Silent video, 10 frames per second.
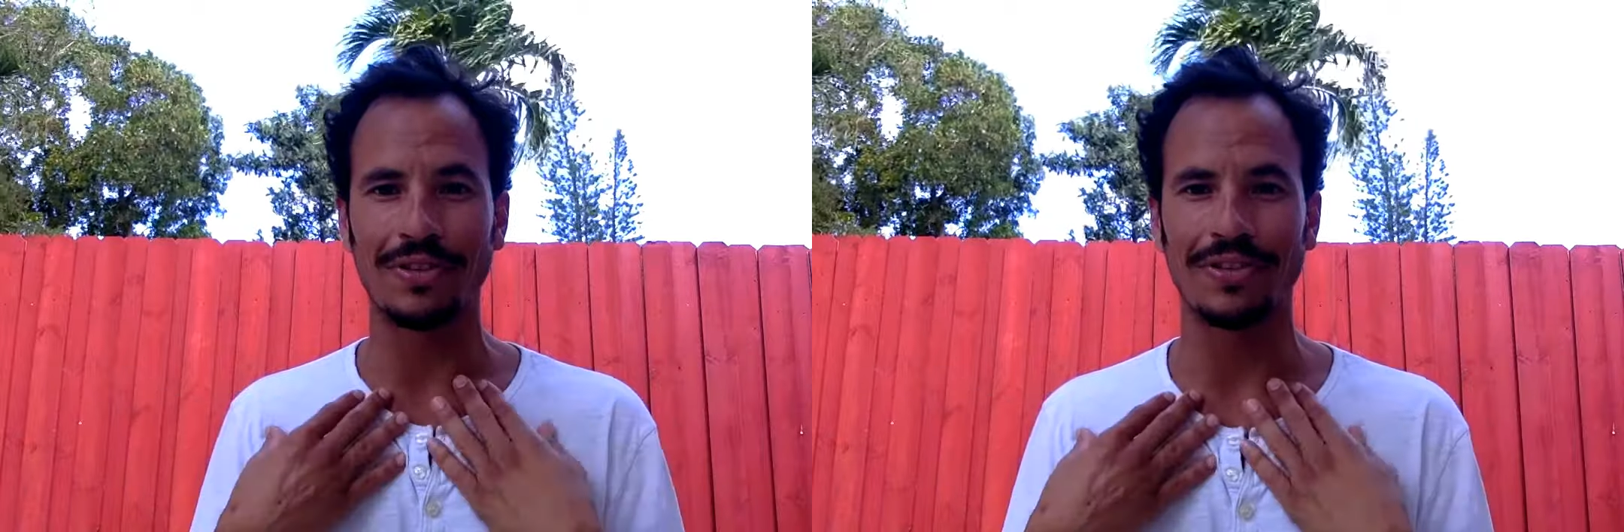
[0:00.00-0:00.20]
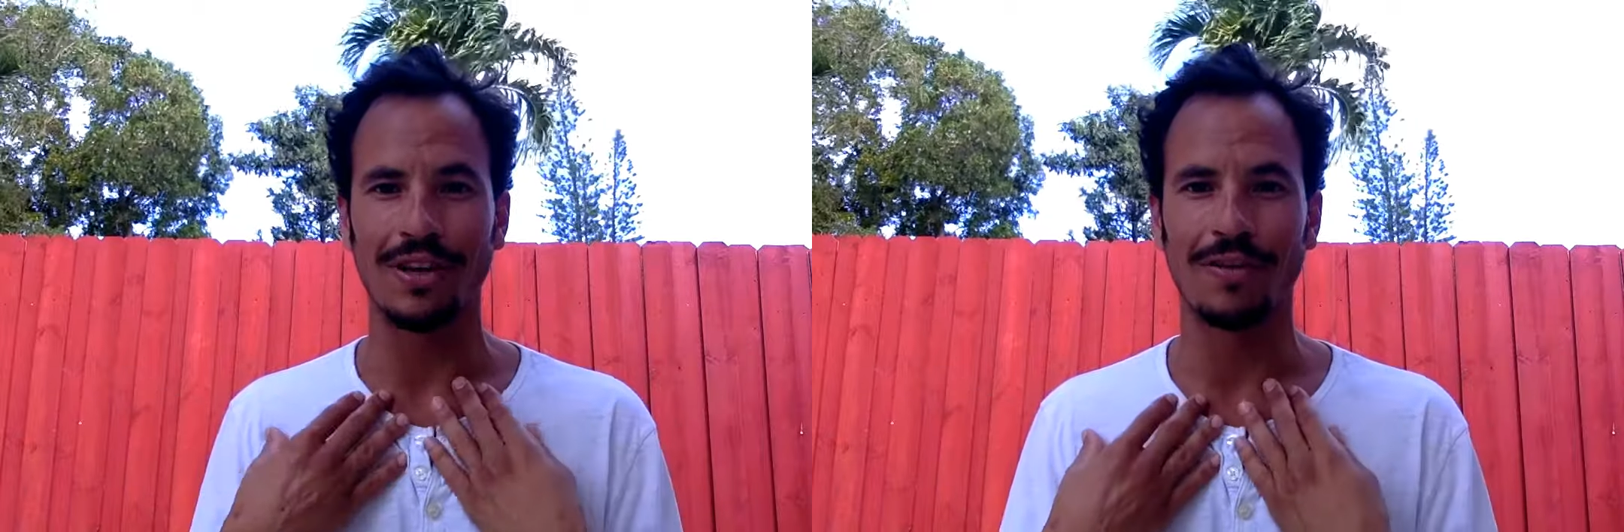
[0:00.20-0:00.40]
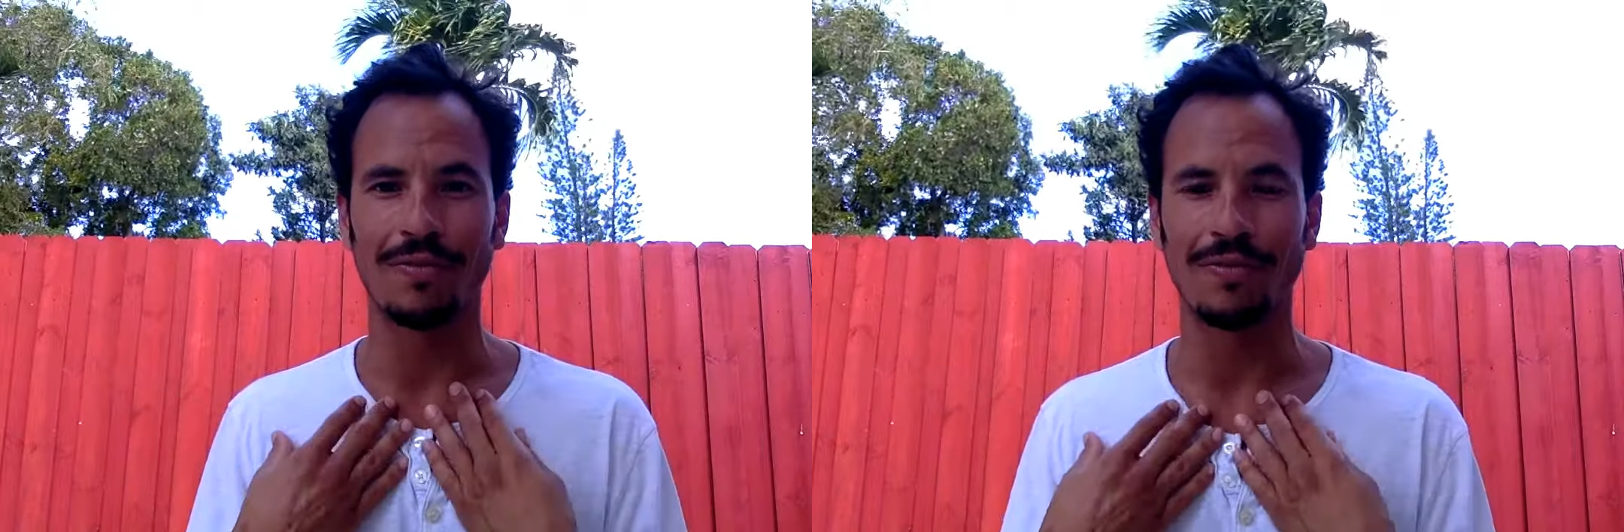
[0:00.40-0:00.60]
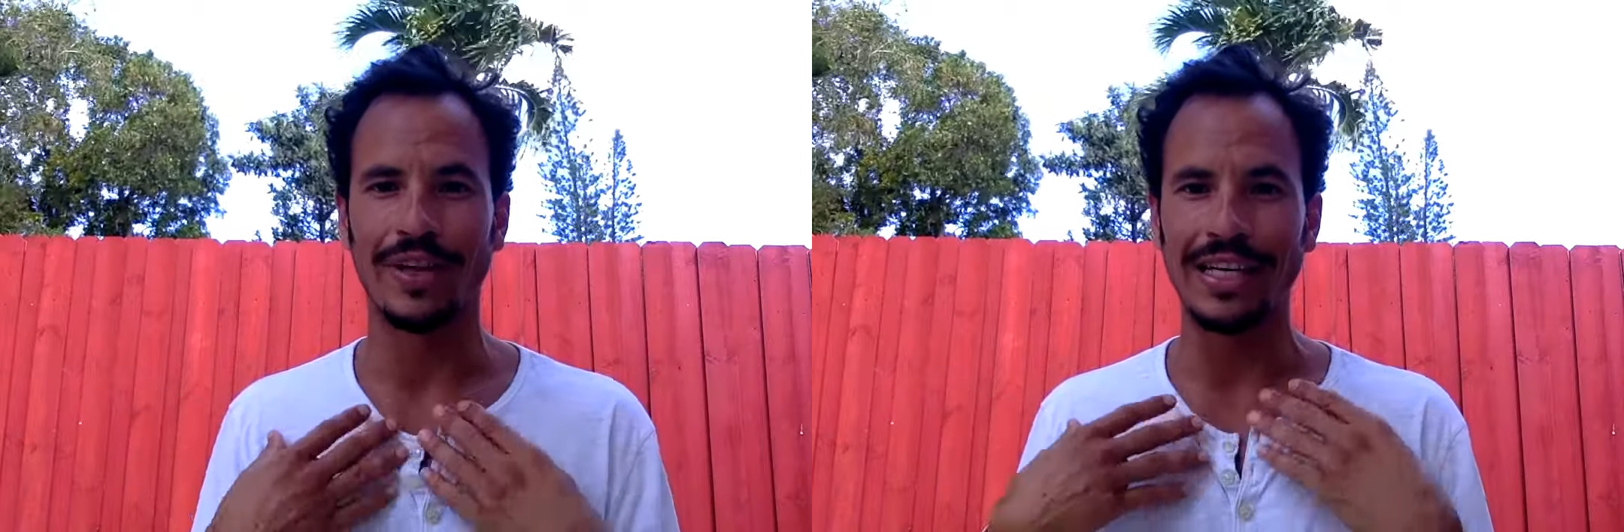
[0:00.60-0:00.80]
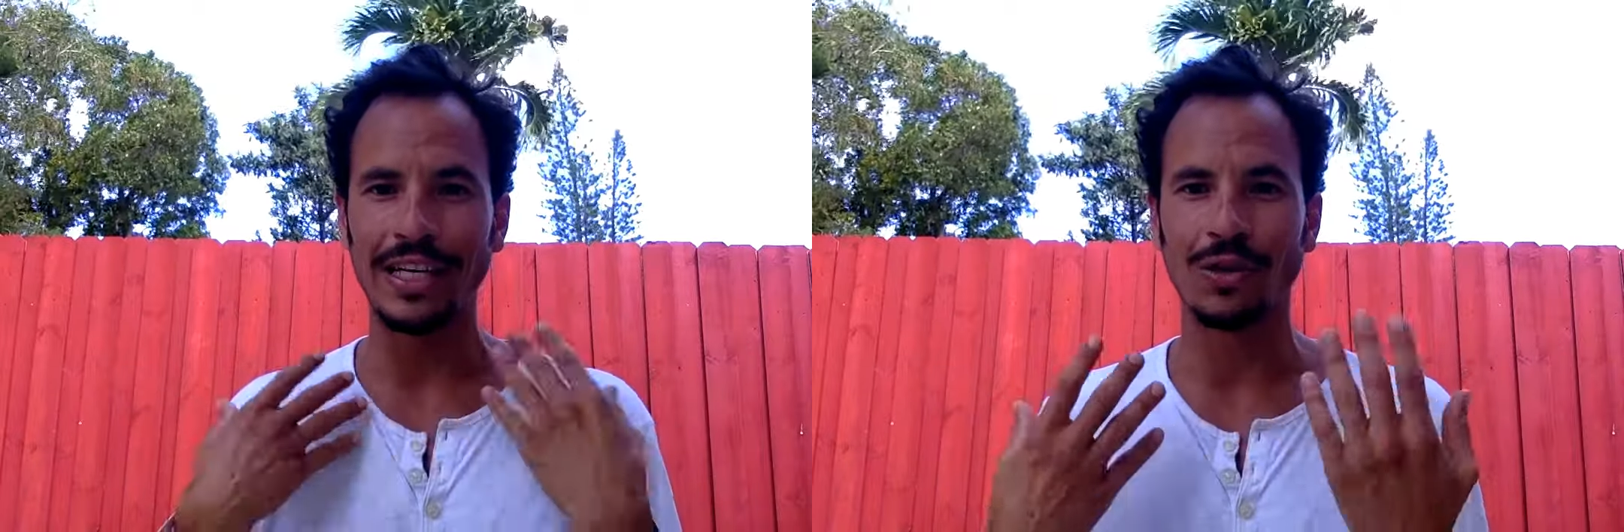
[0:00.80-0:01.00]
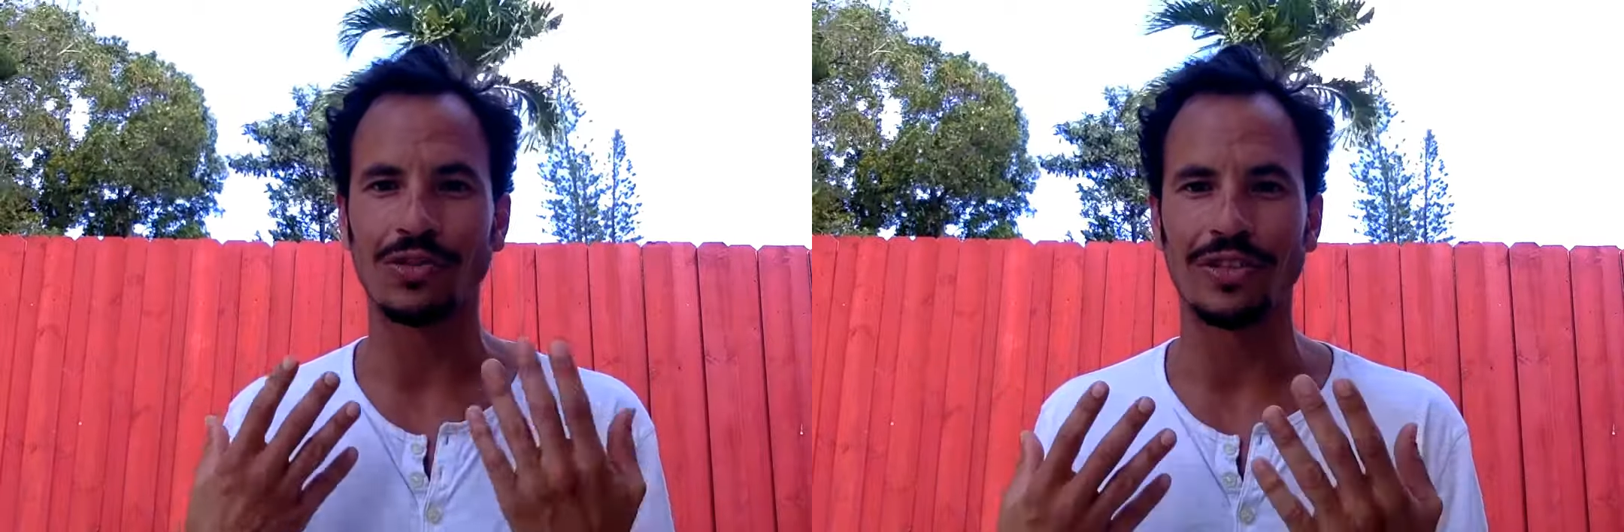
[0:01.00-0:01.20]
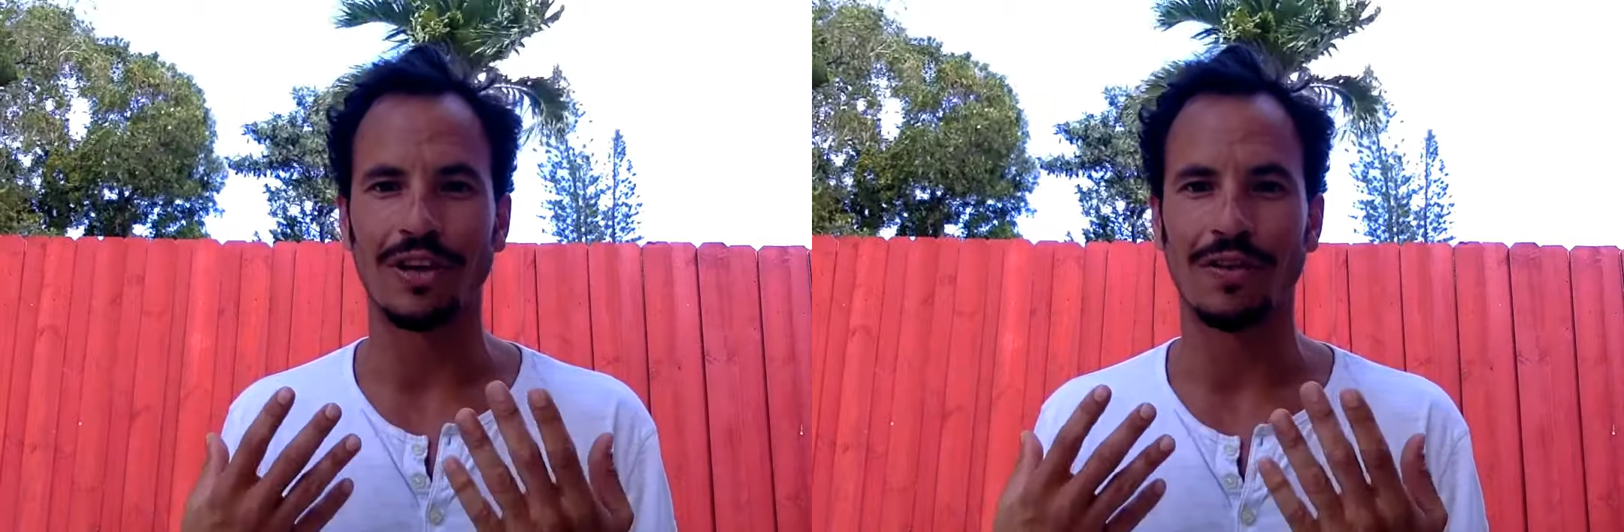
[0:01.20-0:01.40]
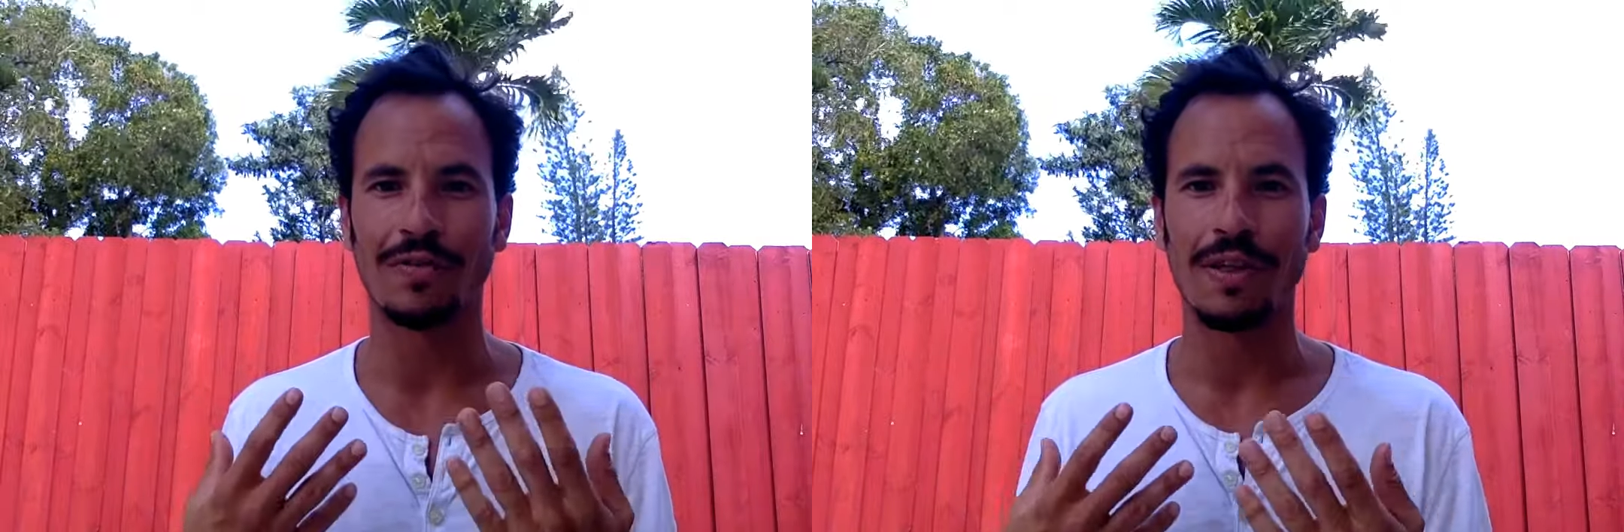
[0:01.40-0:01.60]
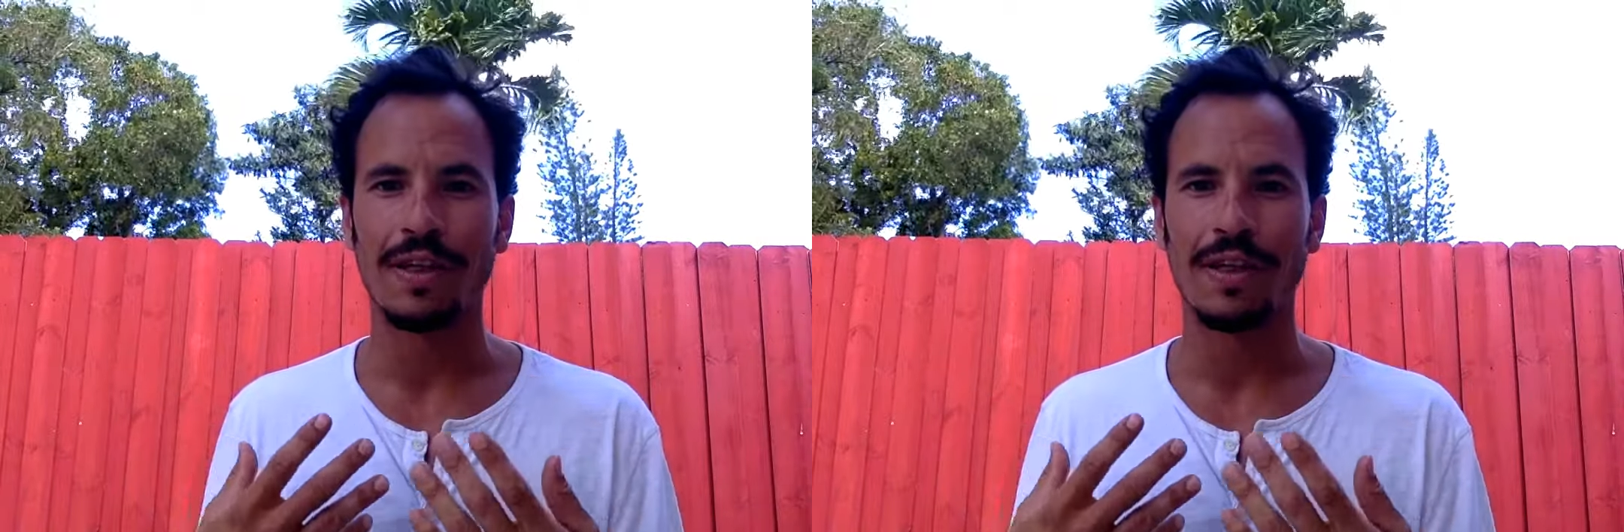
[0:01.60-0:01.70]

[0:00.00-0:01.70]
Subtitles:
self, the ego self,